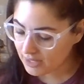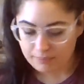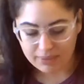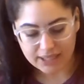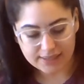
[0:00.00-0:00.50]

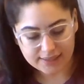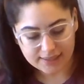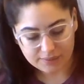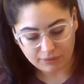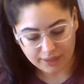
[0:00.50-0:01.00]
Because
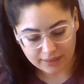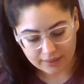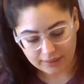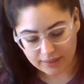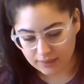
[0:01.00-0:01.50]
this one,
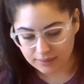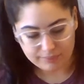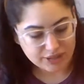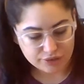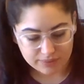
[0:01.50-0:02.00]
the
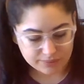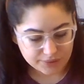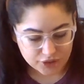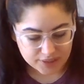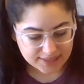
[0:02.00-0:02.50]
measurement was
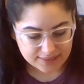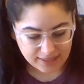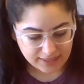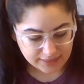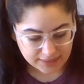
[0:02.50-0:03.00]
just
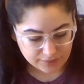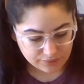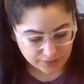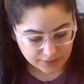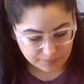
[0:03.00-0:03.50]
slightly
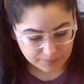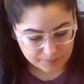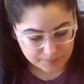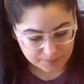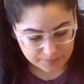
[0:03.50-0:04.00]
different.
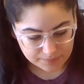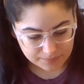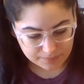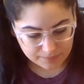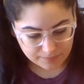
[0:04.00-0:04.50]

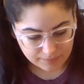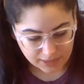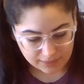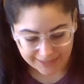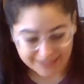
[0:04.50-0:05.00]

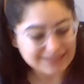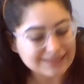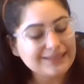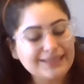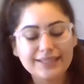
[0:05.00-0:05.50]
Like a
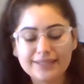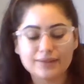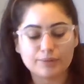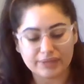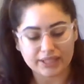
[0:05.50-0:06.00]

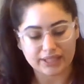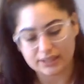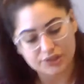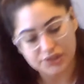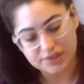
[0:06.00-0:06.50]
little bit,
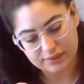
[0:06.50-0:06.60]
just